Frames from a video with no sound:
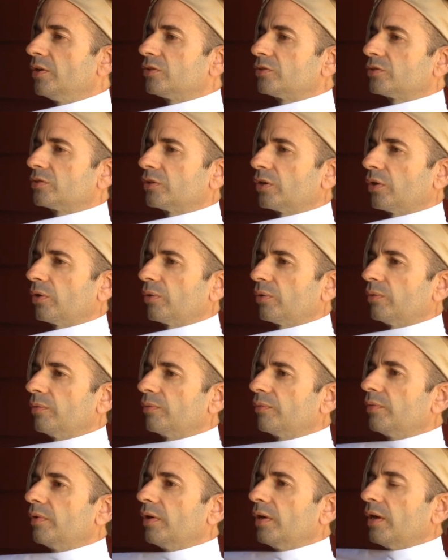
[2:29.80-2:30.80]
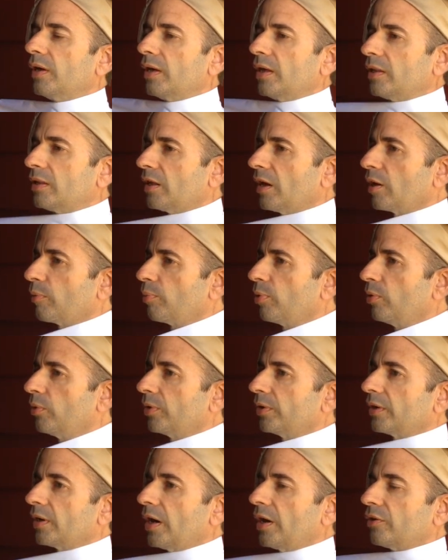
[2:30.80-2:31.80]
So, at that
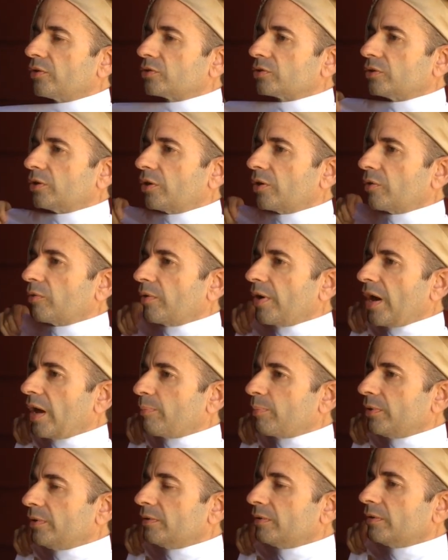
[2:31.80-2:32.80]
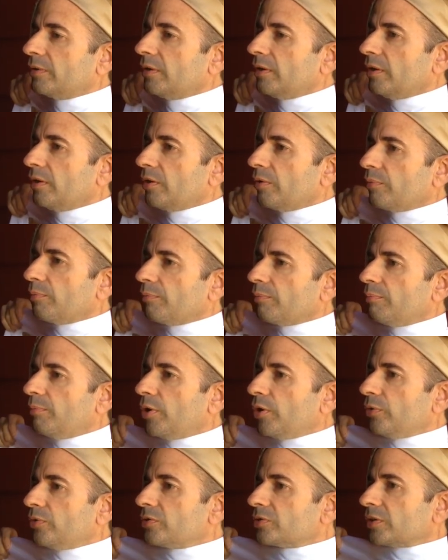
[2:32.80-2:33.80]
point, I'll start wrapping
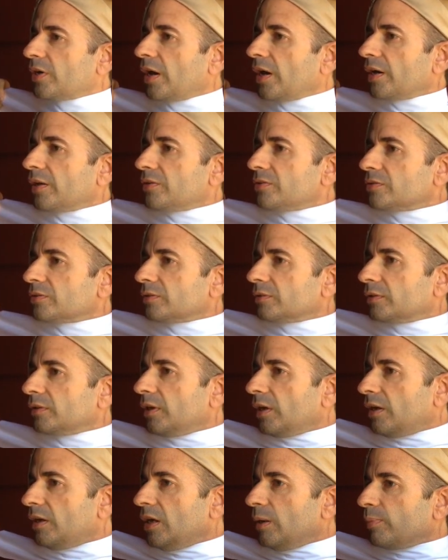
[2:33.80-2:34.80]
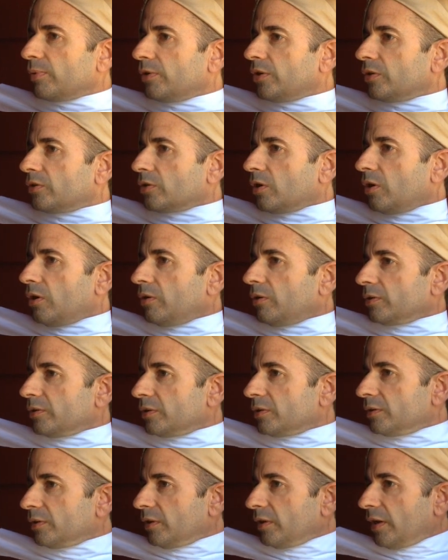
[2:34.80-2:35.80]
both sides, keeping it
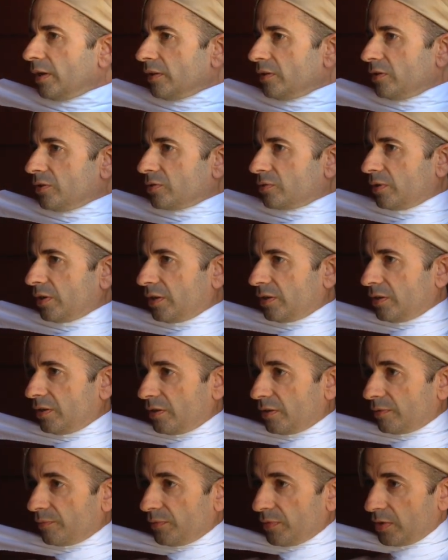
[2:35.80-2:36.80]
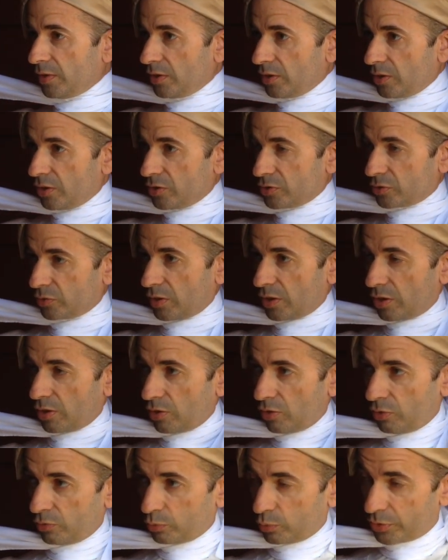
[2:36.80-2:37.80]
taut, like this right here. So I'll
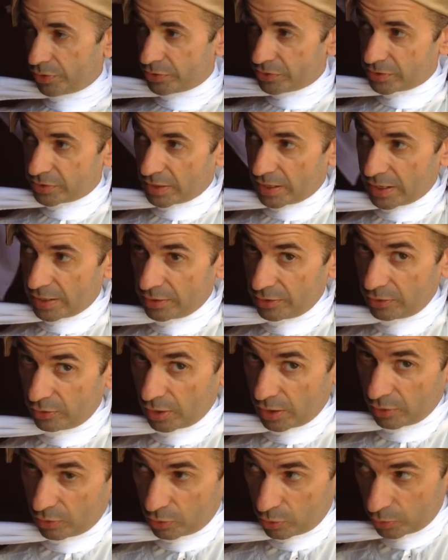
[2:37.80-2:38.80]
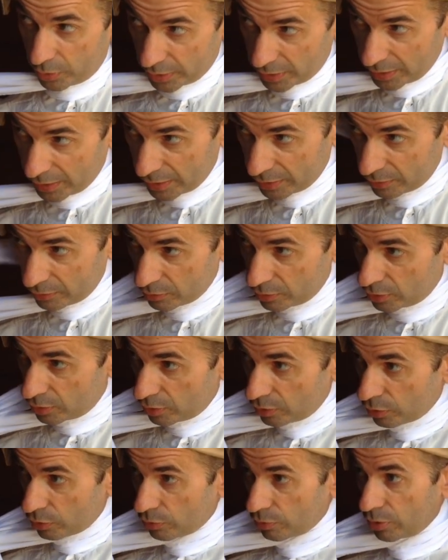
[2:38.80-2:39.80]
hold one side and I'll go ahead and
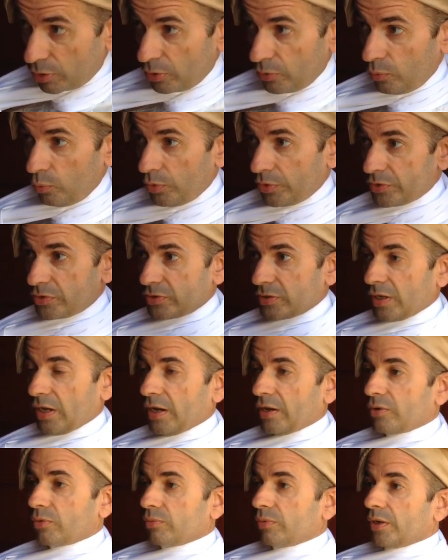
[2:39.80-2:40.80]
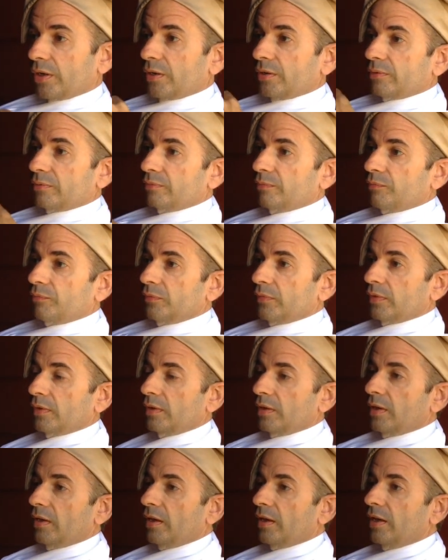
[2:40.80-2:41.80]
throw one side around
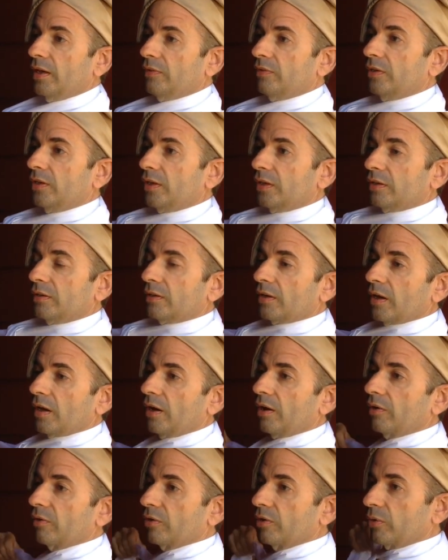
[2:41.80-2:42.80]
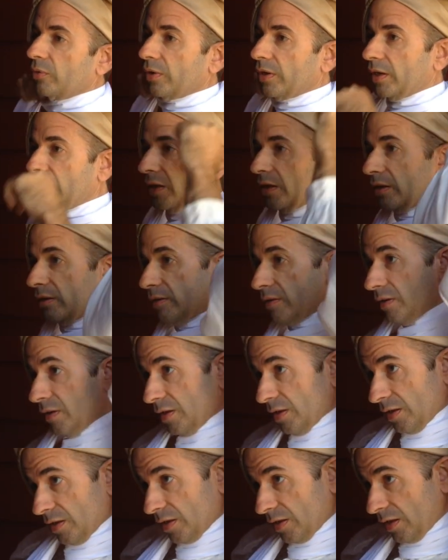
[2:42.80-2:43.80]
and then I'll go ahead
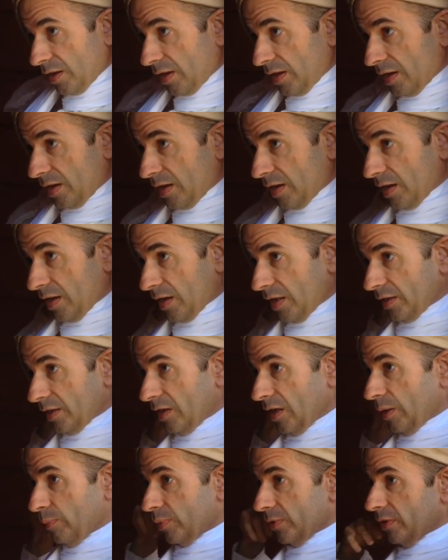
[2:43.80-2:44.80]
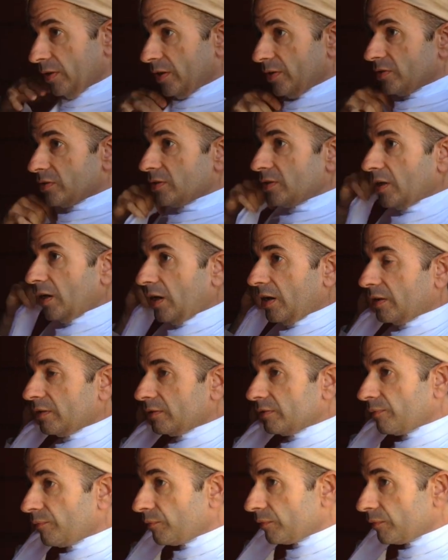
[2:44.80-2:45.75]
and keeping this tight,